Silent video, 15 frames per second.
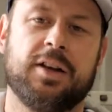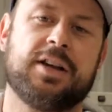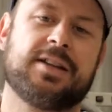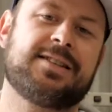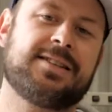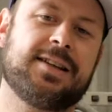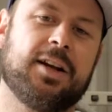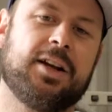They're
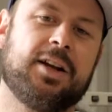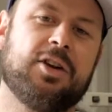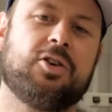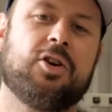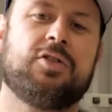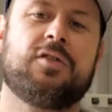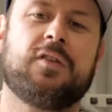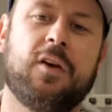siliconed
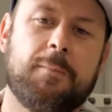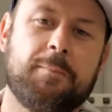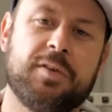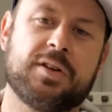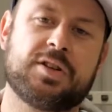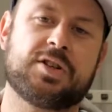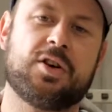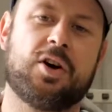on top of
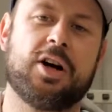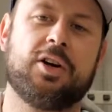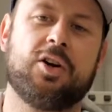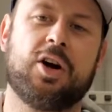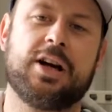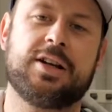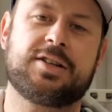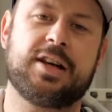the side
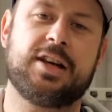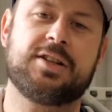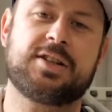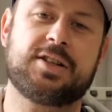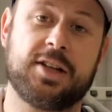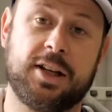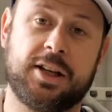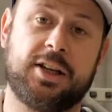lights and
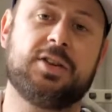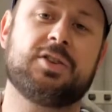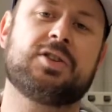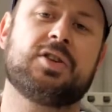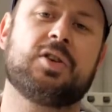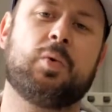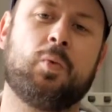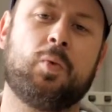siliconed
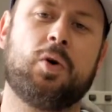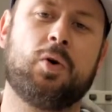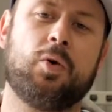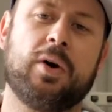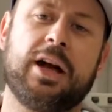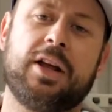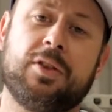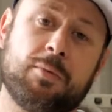to the
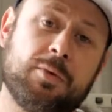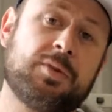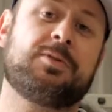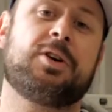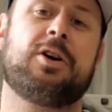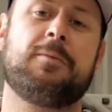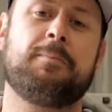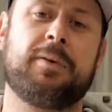wall and the
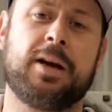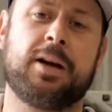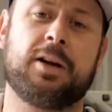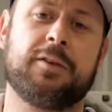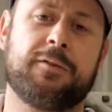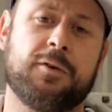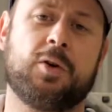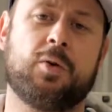return
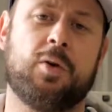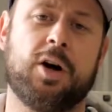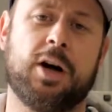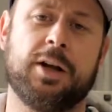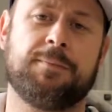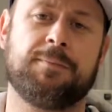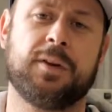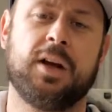panel if
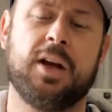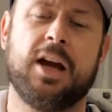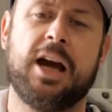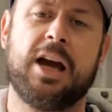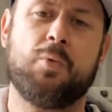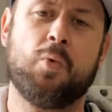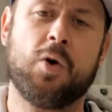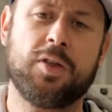required.
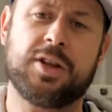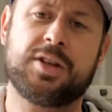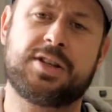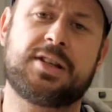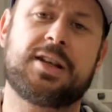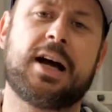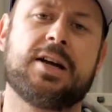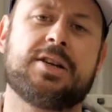And what this
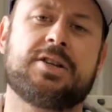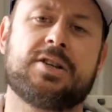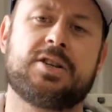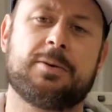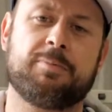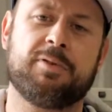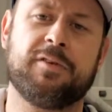does is it